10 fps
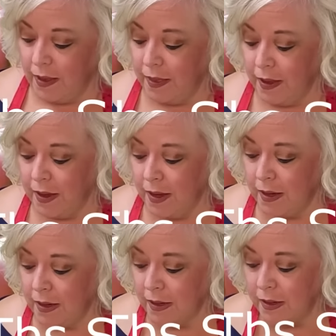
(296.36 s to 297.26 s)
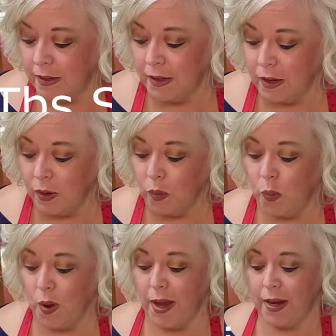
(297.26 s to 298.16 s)
Then
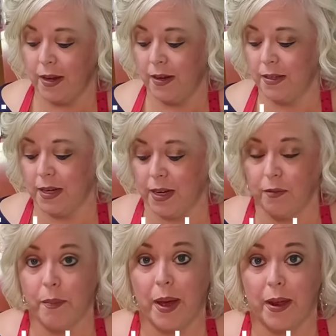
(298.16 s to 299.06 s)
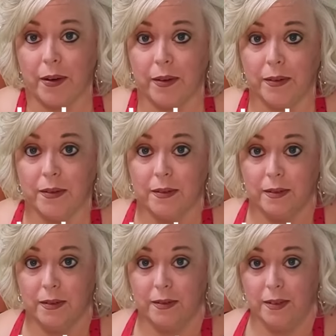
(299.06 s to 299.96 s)
1 stick of butter,
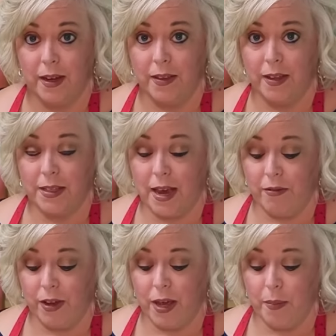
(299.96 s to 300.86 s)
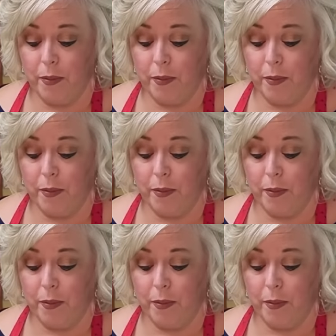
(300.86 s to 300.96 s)
Okay, that's half a cup